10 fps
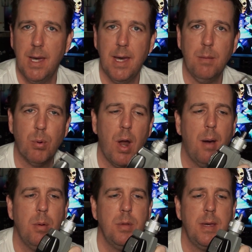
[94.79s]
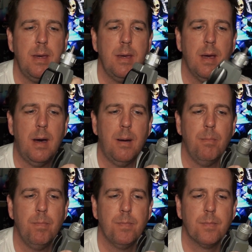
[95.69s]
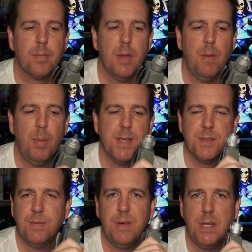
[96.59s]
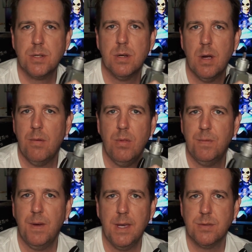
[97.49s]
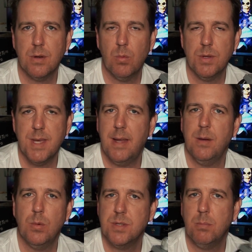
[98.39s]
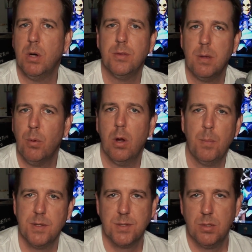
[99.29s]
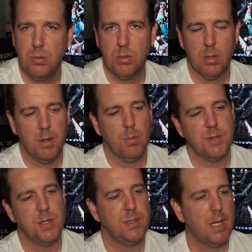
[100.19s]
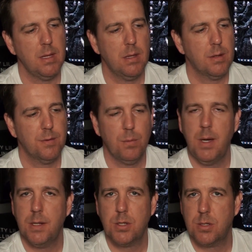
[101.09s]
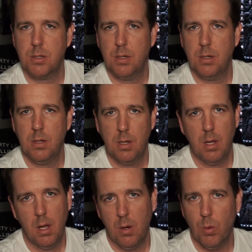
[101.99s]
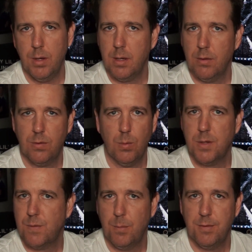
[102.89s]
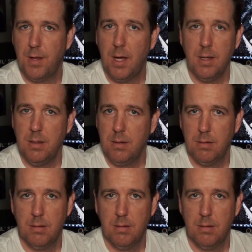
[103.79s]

And probably um, the best feature of the phaser was that it was a multi purpose tool. There was this neat little switch where you could switch from stun